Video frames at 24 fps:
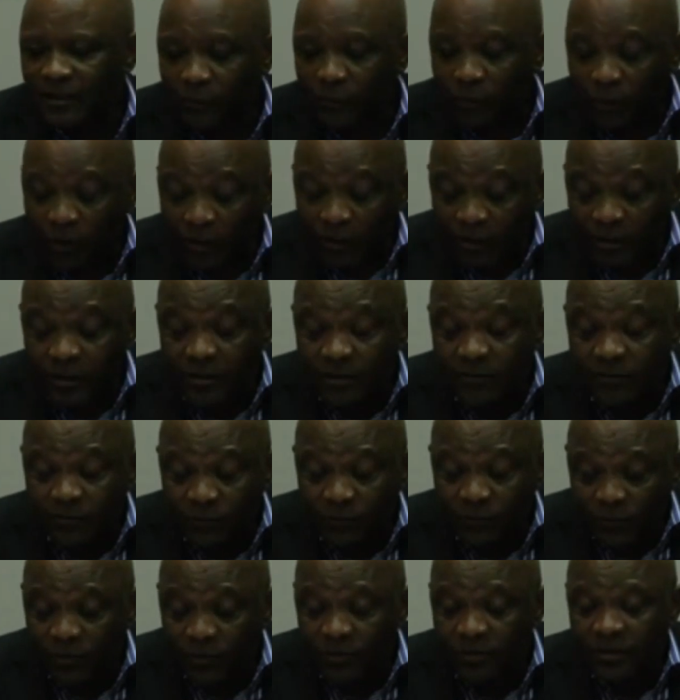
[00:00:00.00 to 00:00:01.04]
Coalition
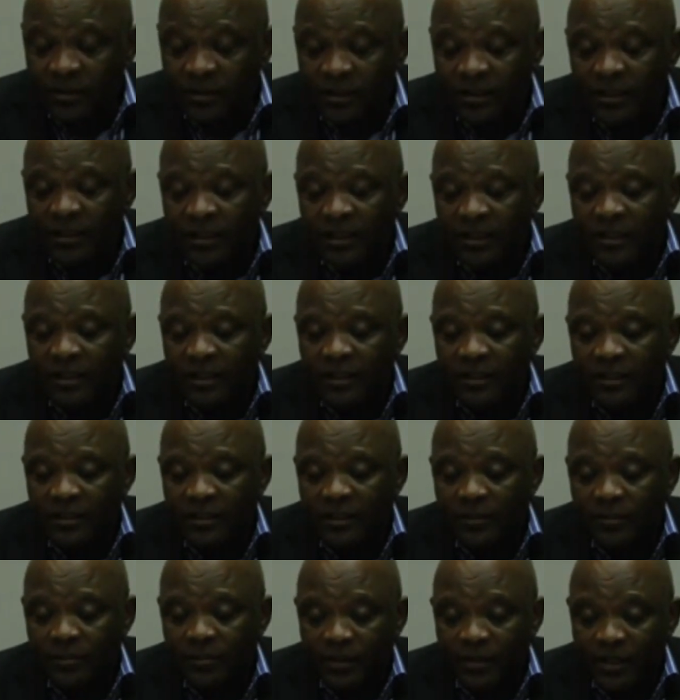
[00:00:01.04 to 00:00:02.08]
for
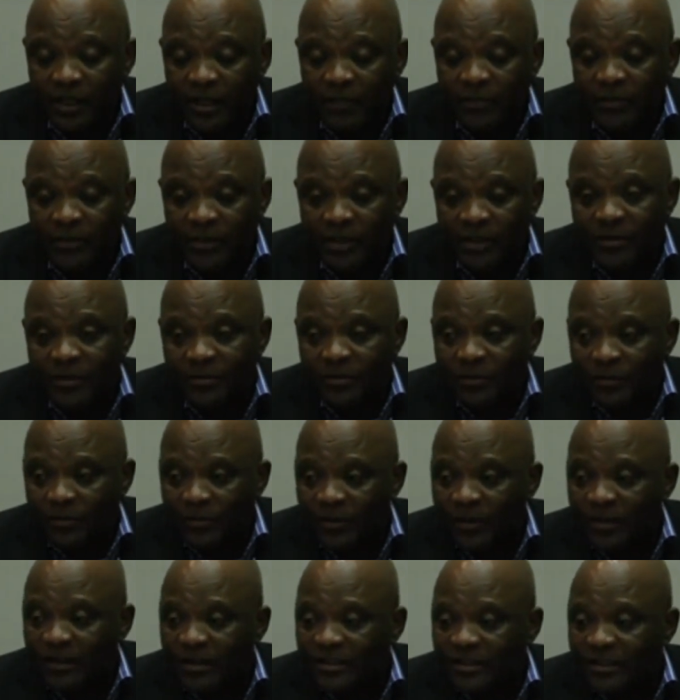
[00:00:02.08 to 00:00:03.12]
Epidemic
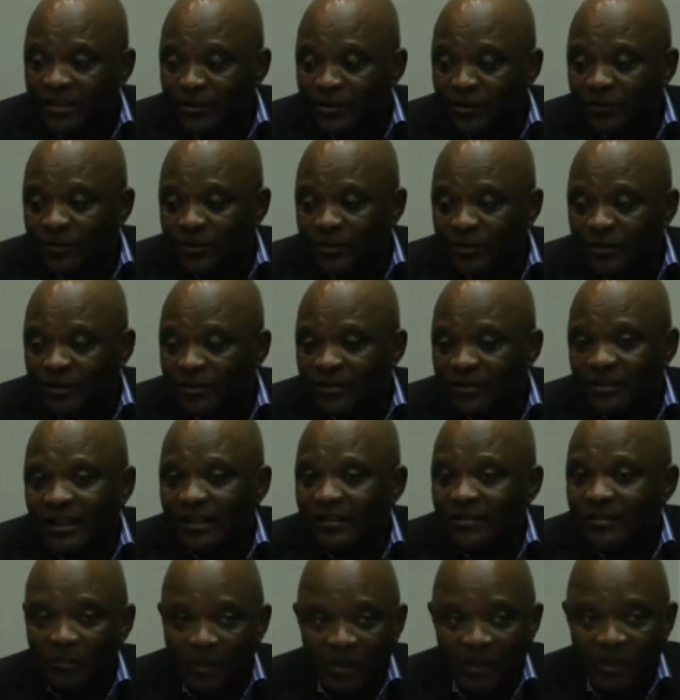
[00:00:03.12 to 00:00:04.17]
Preparedness Innovation
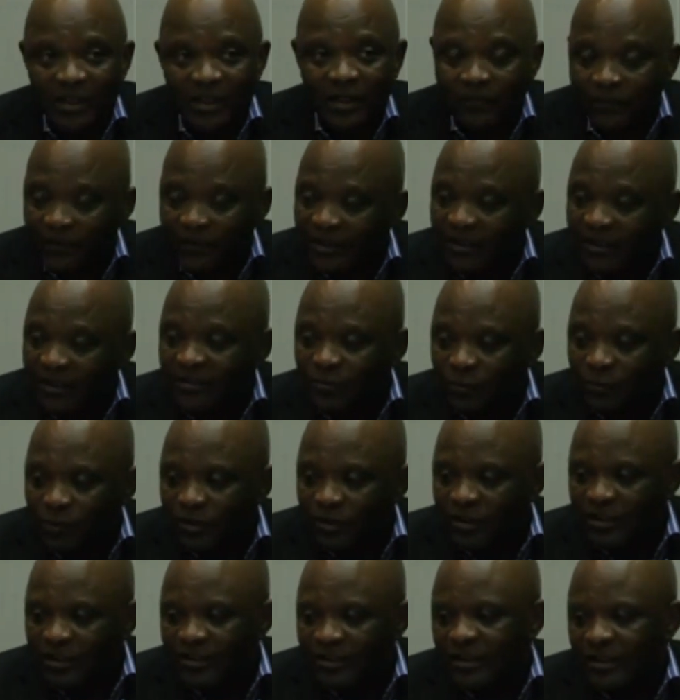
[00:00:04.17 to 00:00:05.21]
has many Africans
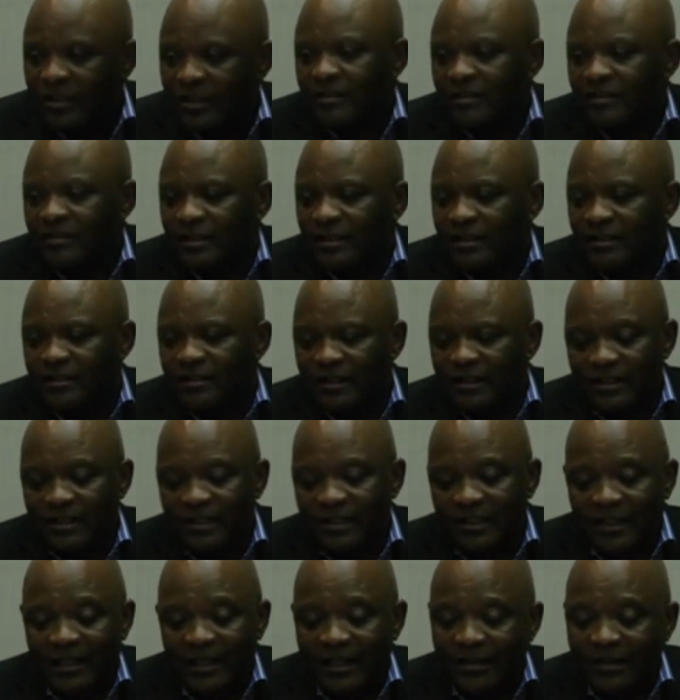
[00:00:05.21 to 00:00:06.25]
working in
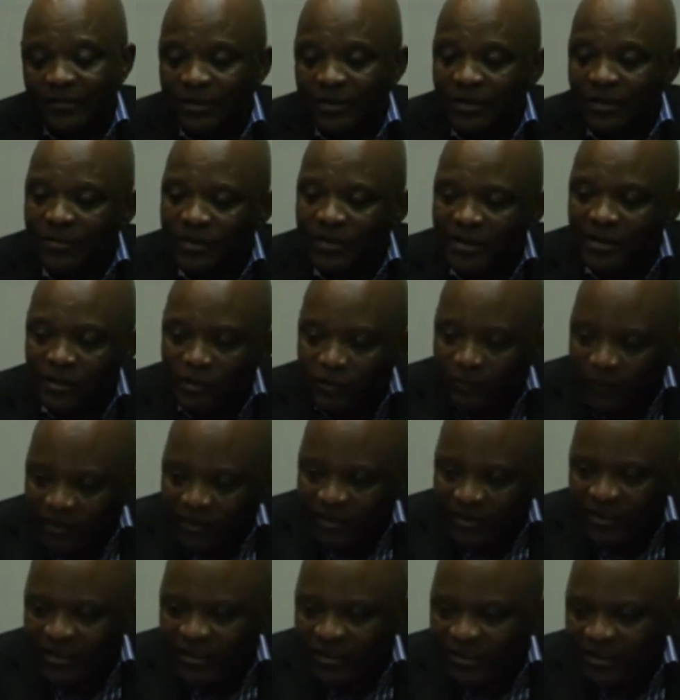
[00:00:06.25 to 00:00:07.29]
there, and there are many
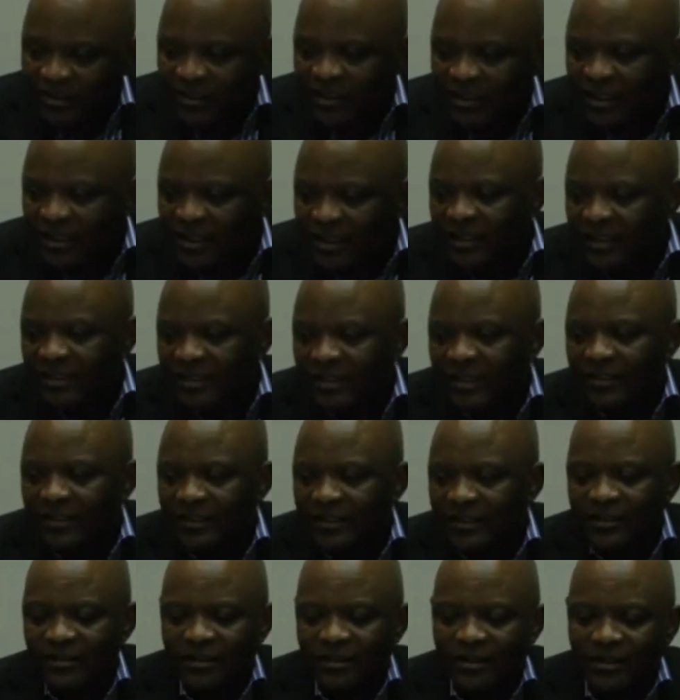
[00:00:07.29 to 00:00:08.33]
universities
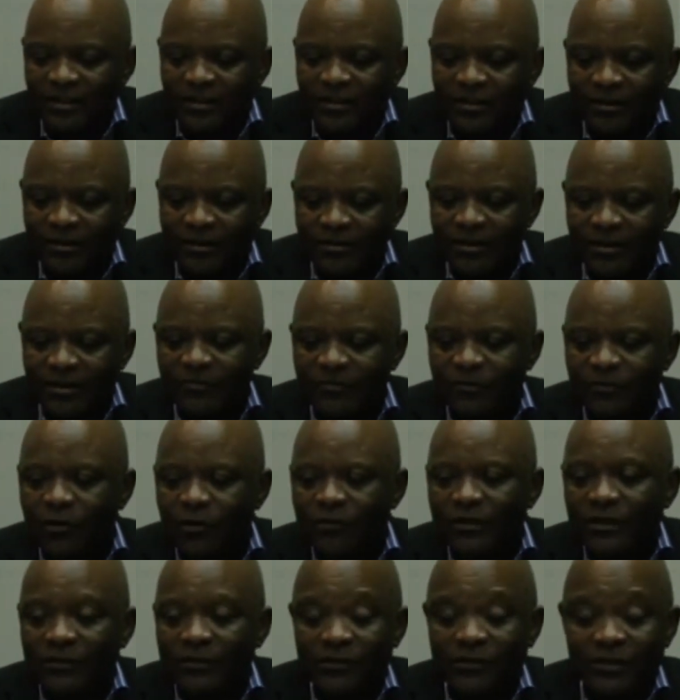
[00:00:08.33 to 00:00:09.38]
that
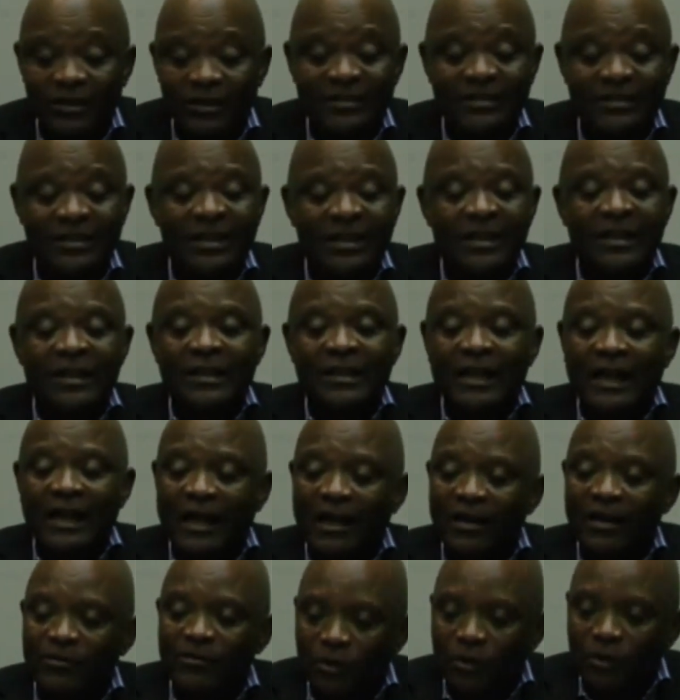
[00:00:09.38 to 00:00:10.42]
involve Africans. I
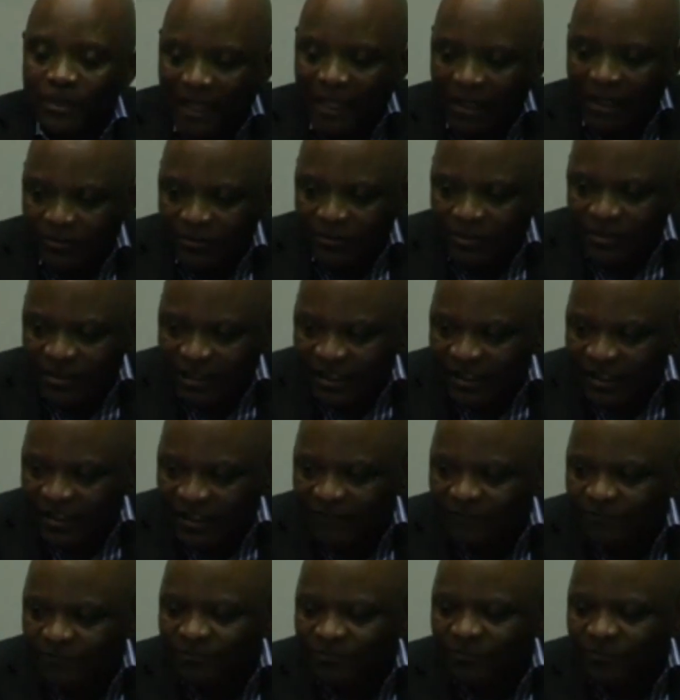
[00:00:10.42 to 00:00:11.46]
have no doubt
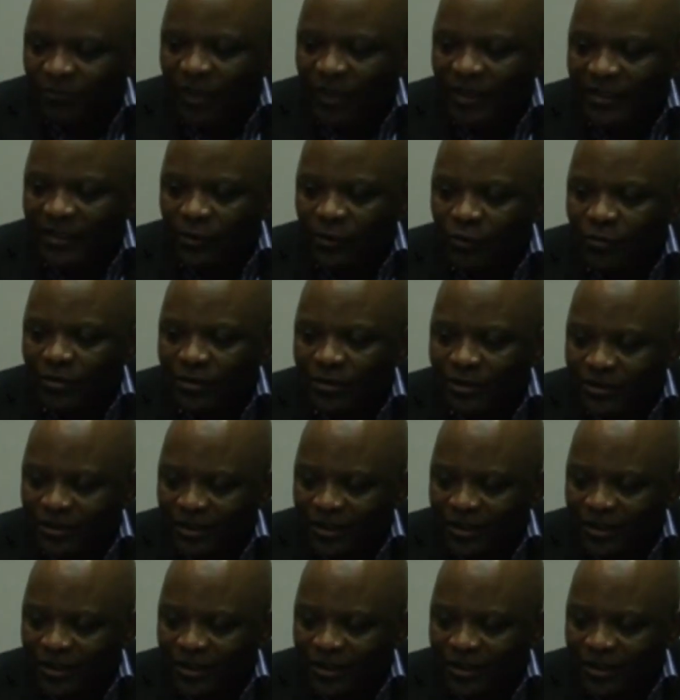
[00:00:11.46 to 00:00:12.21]
that there will be